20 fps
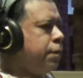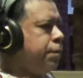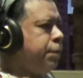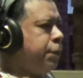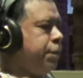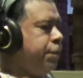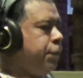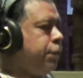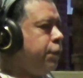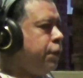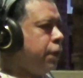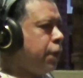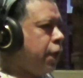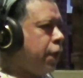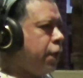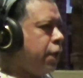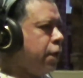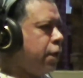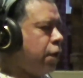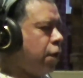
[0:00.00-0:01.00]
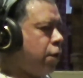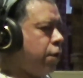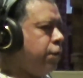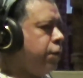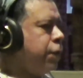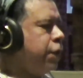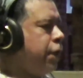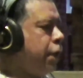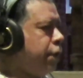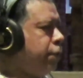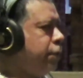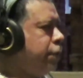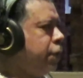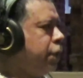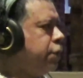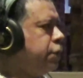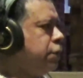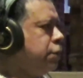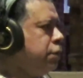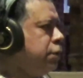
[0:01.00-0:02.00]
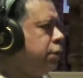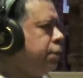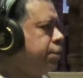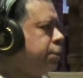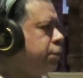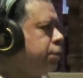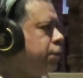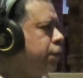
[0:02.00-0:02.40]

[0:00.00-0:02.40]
people that I already had relationships